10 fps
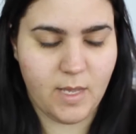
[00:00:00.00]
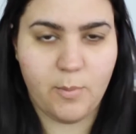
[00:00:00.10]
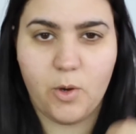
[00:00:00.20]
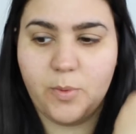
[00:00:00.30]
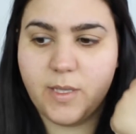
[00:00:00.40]

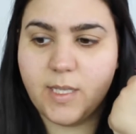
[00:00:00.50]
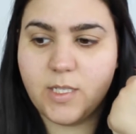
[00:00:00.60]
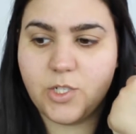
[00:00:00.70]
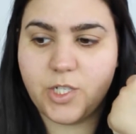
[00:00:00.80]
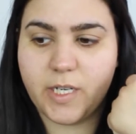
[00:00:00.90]
Hoping that
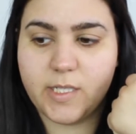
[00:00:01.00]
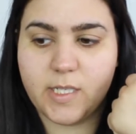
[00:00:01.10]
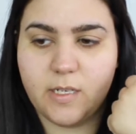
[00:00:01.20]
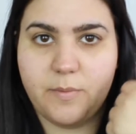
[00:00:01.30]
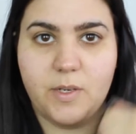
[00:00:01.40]
the shade is
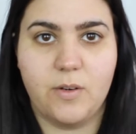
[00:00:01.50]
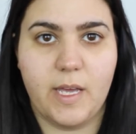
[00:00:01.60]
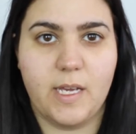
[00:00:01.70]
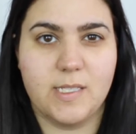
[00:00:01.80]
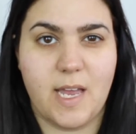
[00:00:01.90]
going to be
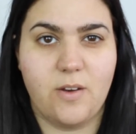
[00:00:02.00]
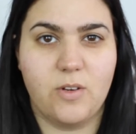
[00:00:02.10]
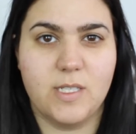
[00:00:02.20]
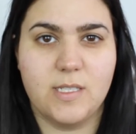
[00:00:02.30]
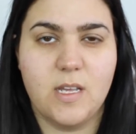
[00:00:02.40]
okay, because I
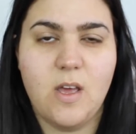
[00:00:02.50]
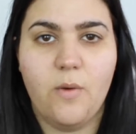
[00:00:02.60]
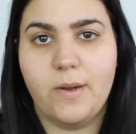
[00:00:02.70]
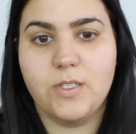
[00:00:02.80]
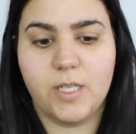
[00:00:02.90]
noticed
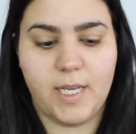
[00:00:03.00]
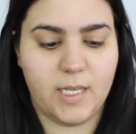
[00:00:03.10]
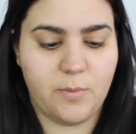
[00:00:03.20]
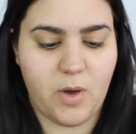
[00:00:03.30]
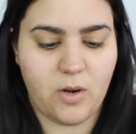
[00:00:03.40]
when I was looking at
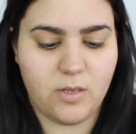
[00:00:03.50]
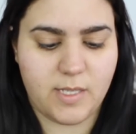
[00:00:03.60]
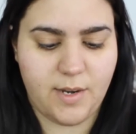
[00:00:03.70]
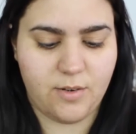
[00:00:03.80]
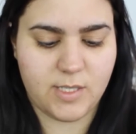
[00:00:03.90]
the bottles,
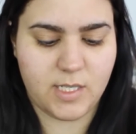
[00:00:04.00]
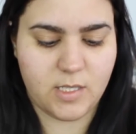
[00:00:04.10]
I noticed that